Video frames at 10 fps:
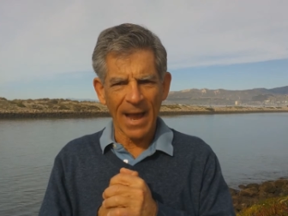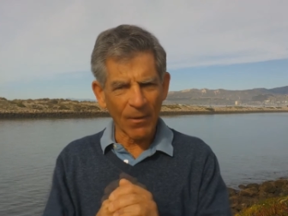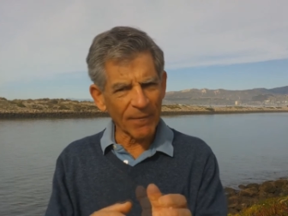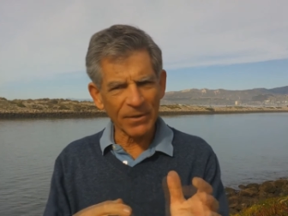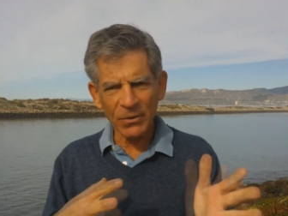
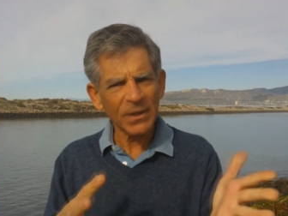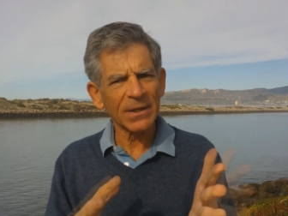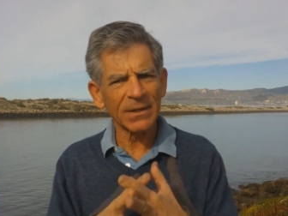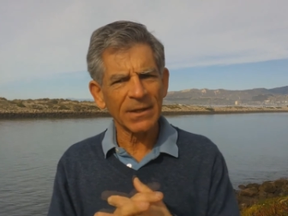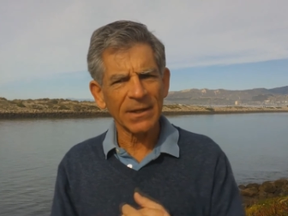However, you
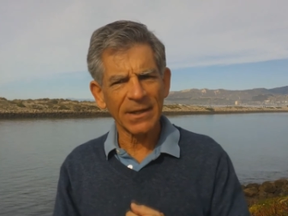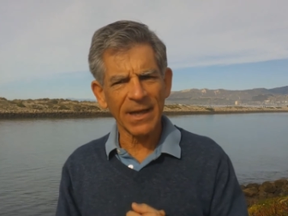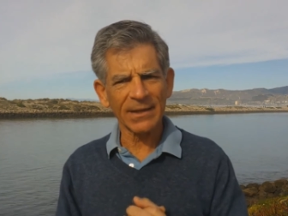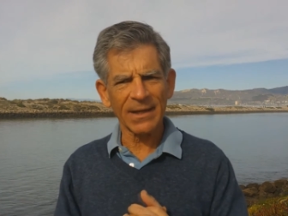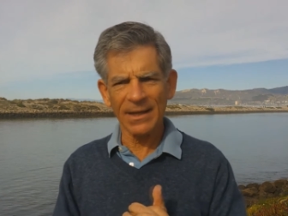can
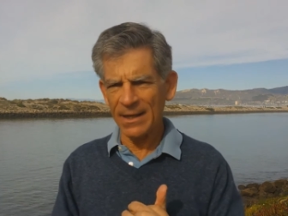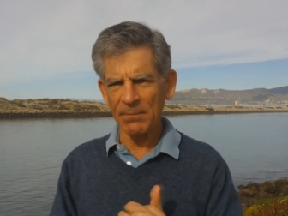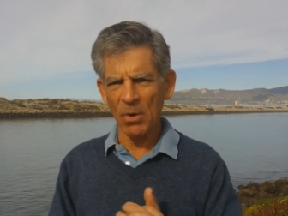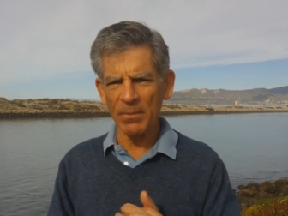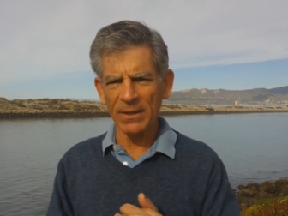connect at
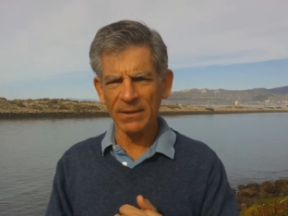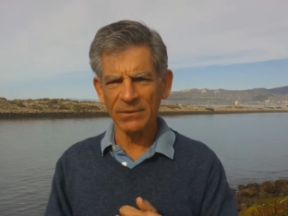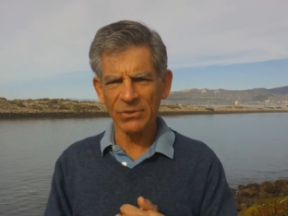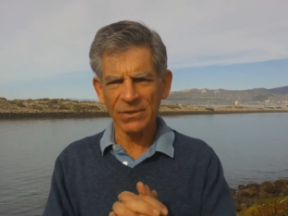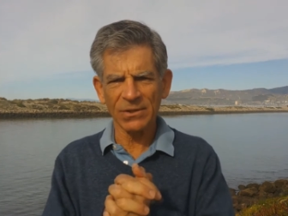any moment.
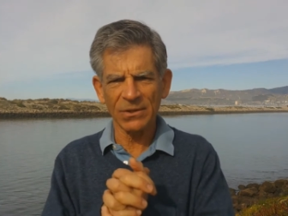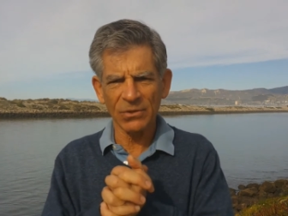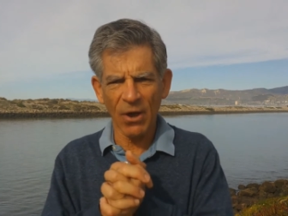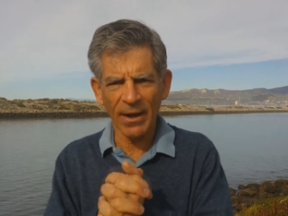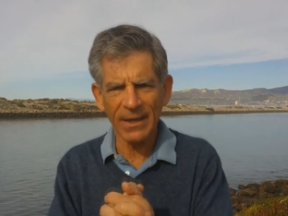Just
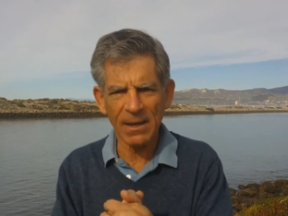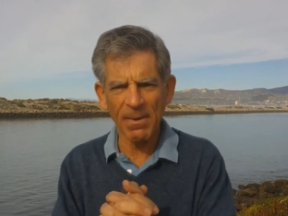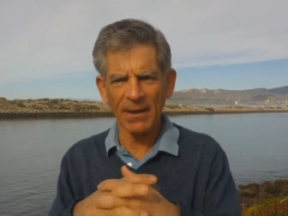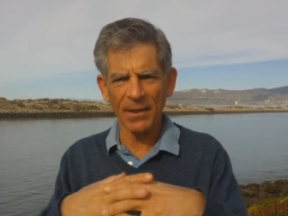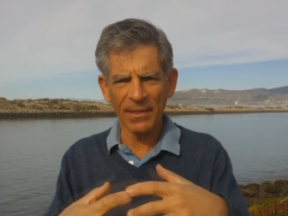talking
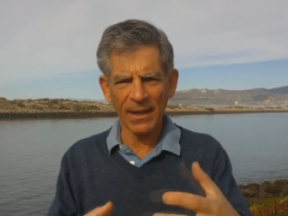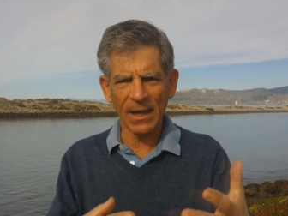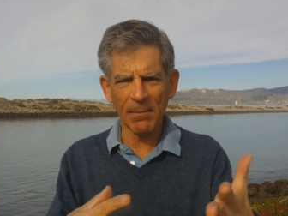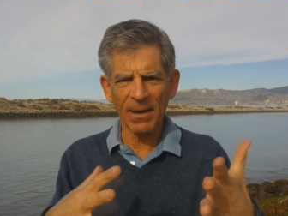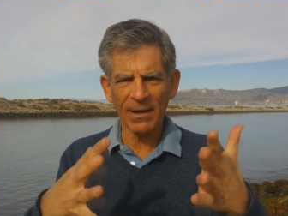about it,
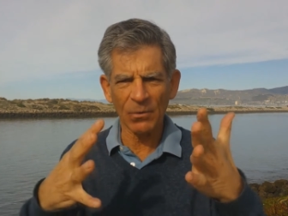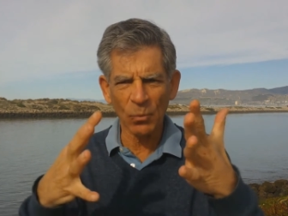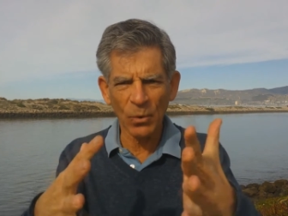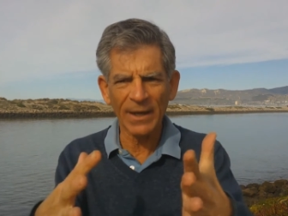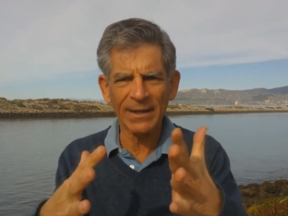thinking about it
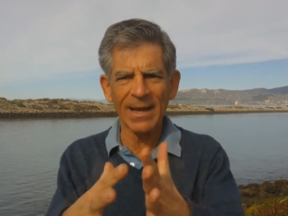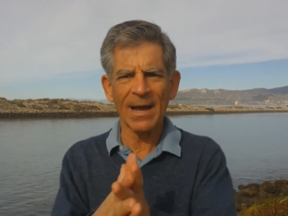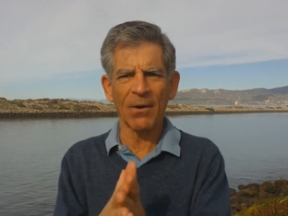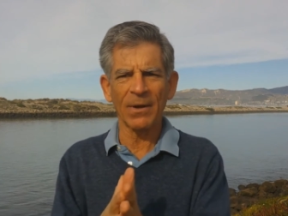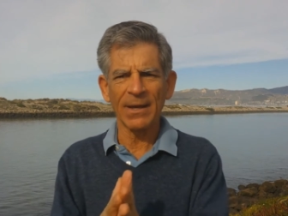right
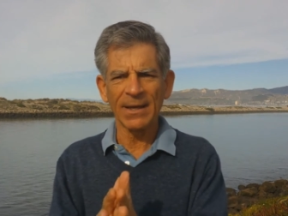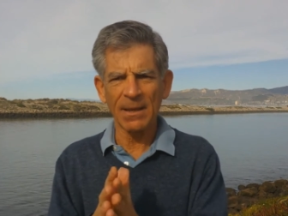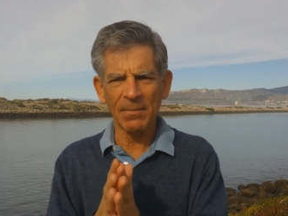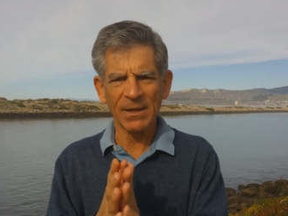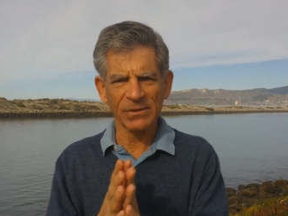now
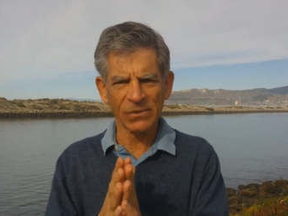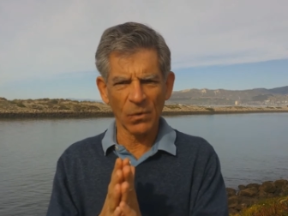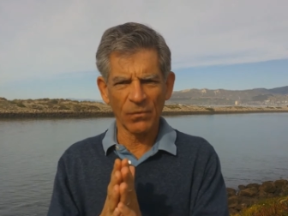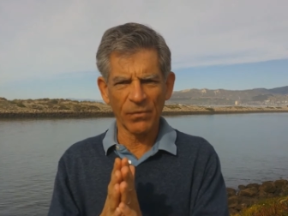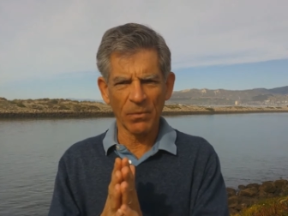can be a
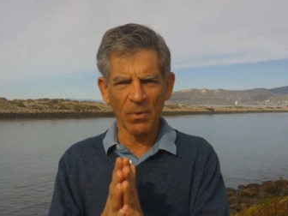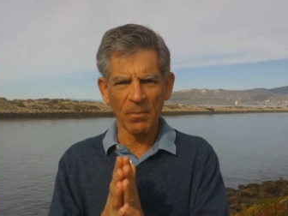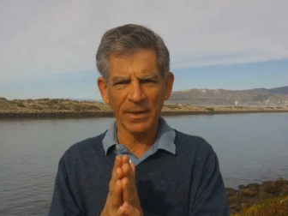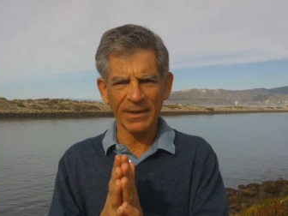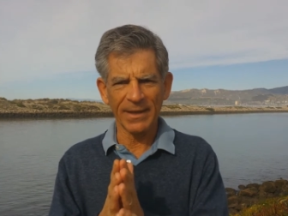soulful
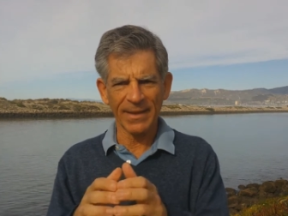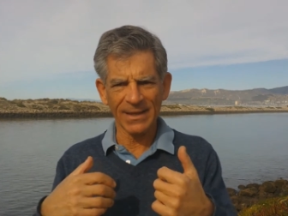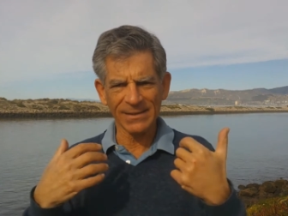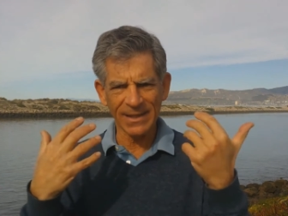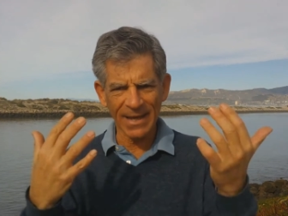moment. And
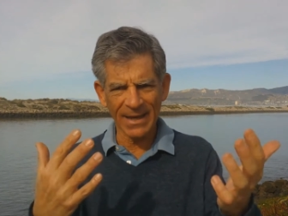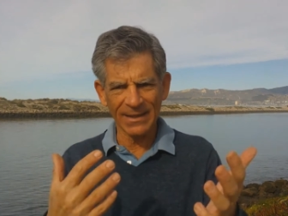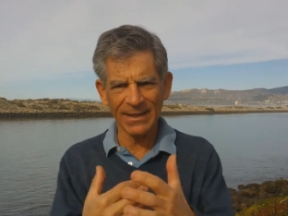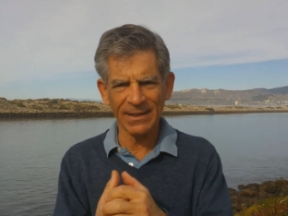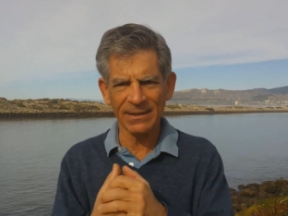that's the
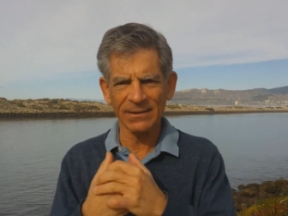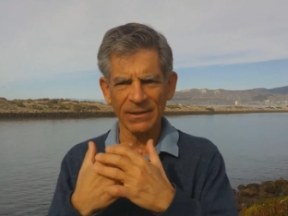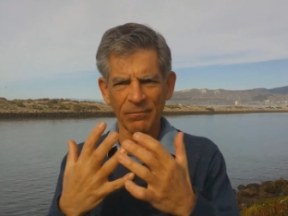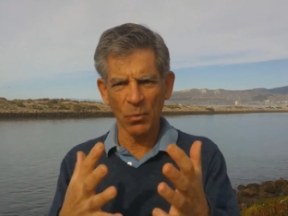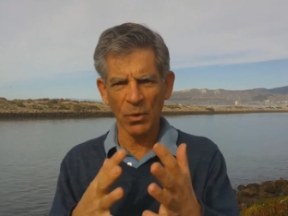idea to
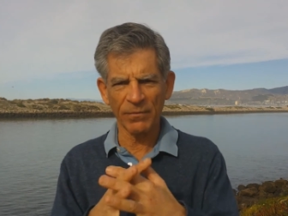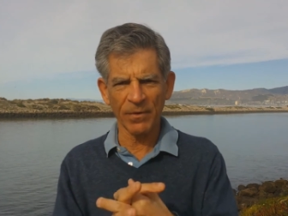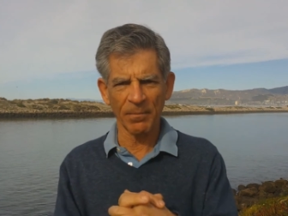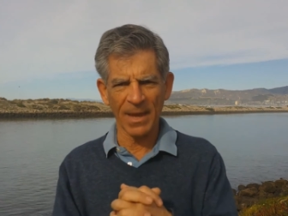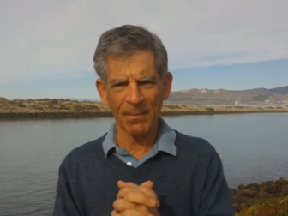live more
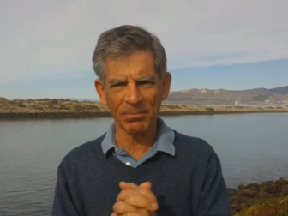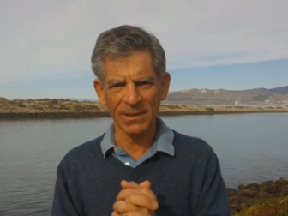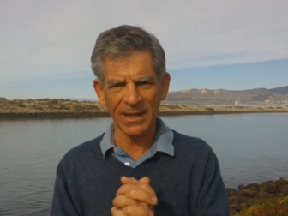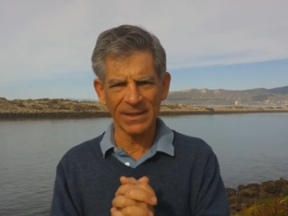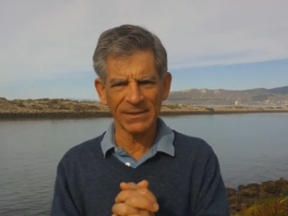from that
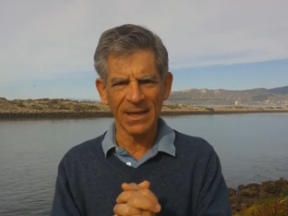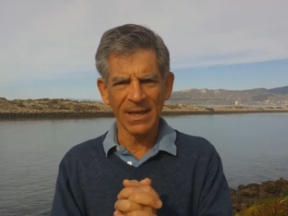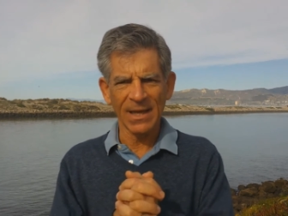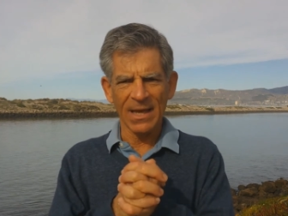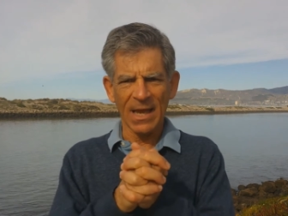place.
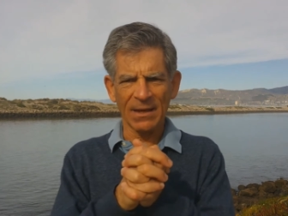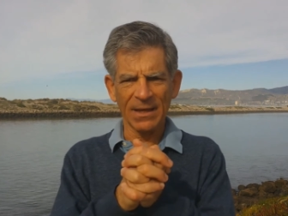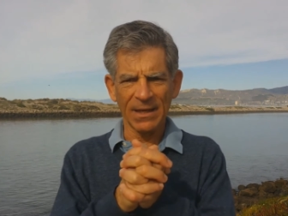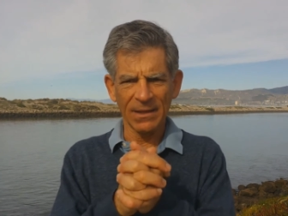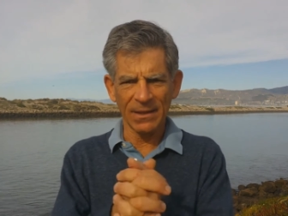
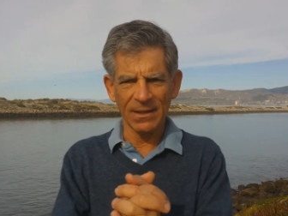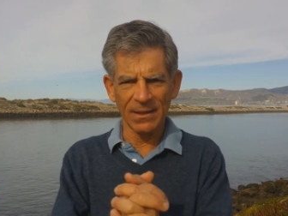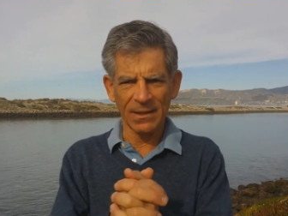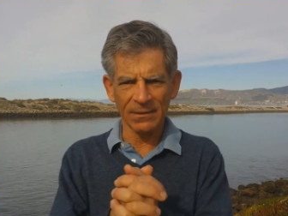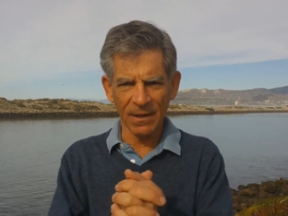And in
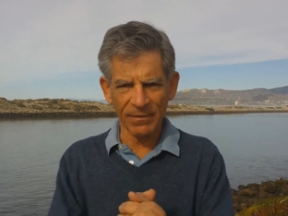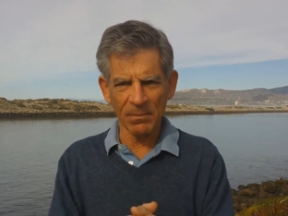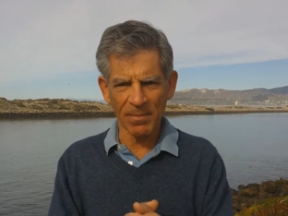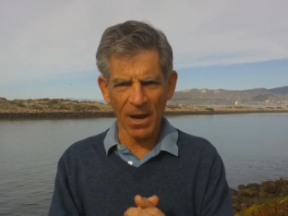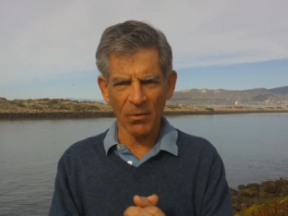the loving
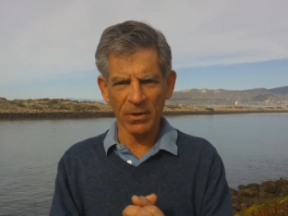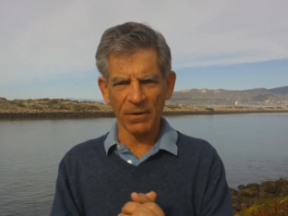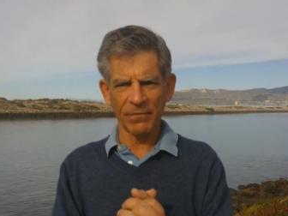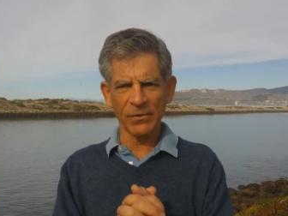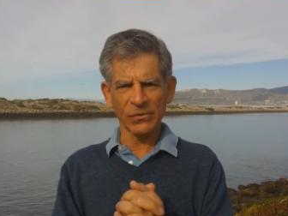power
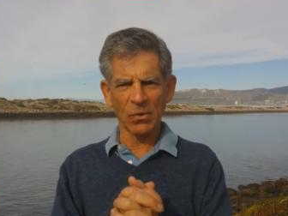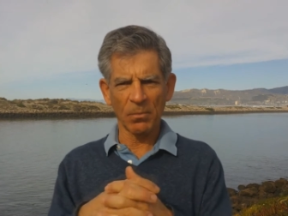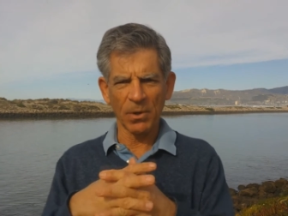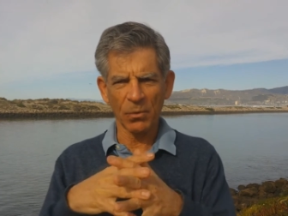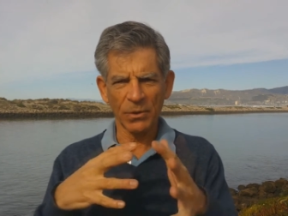of the soul
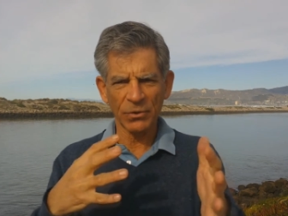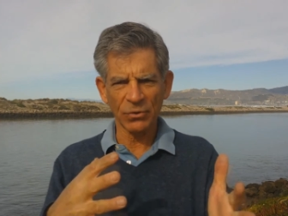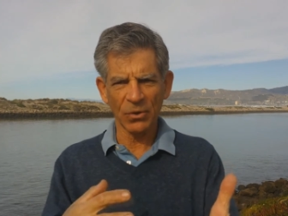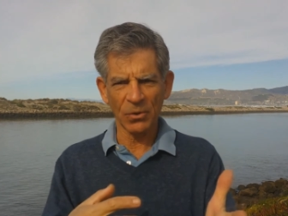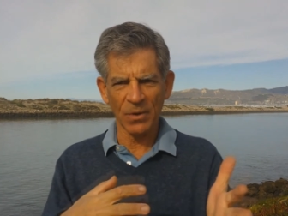book,
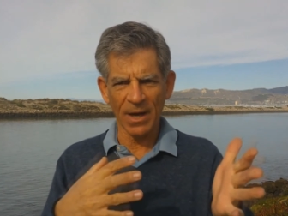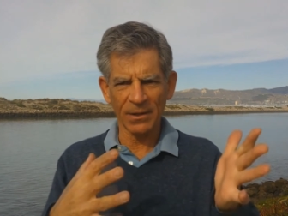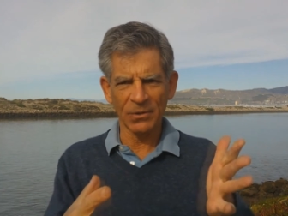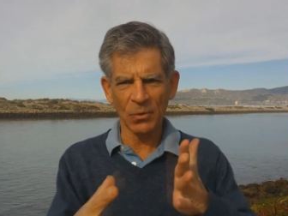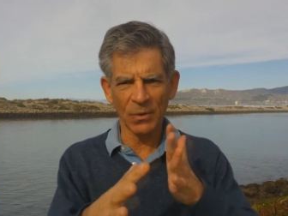we show you how
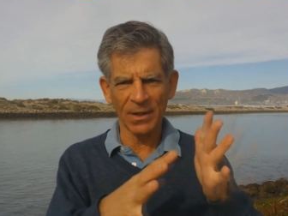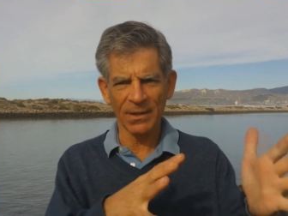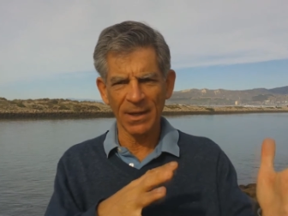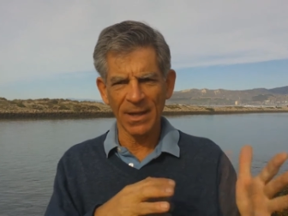to do it